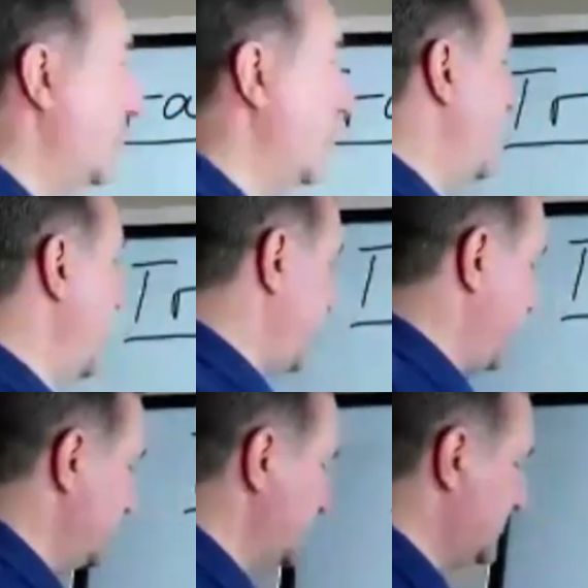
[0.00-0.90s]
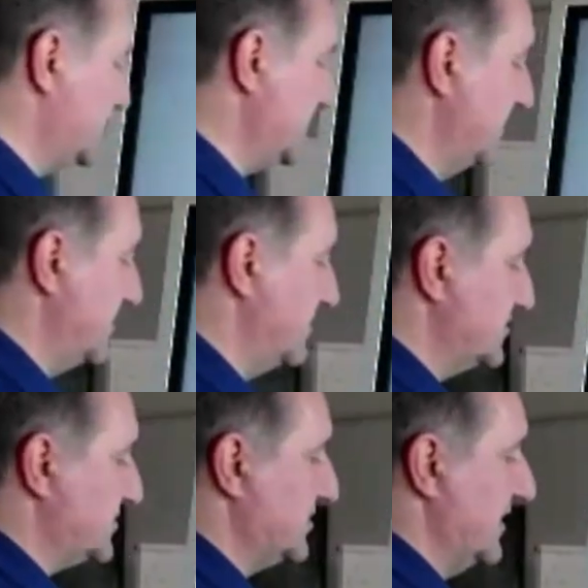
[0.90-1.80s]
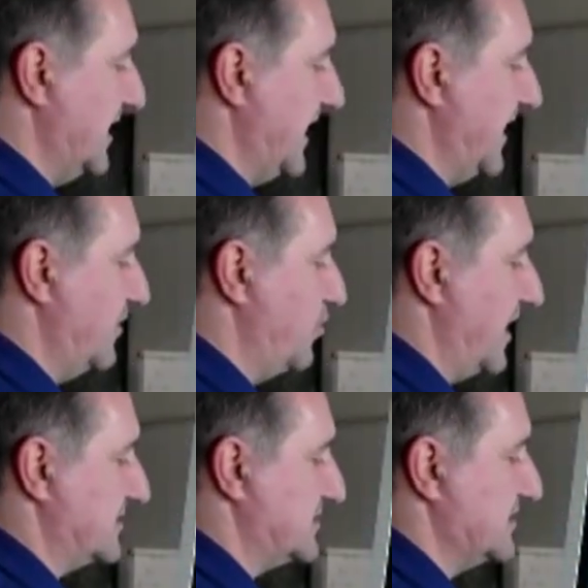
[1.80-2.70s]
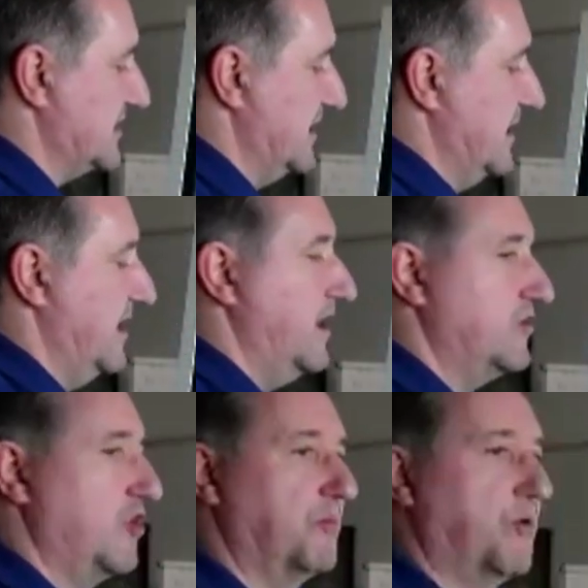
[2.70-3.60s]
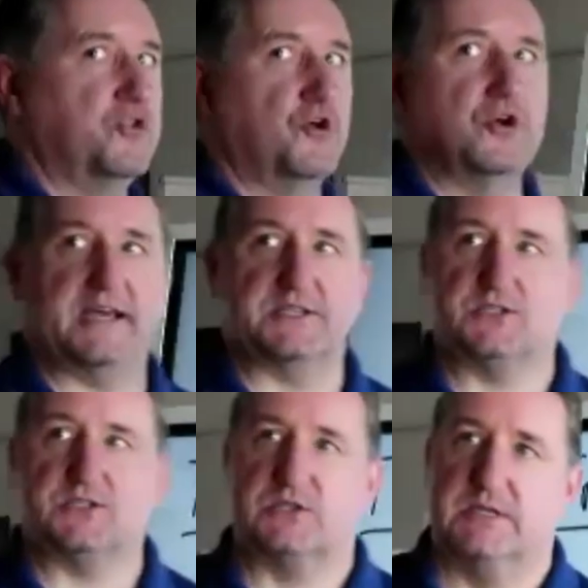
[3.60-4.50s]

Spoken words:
with zeros and ones, no more, no less.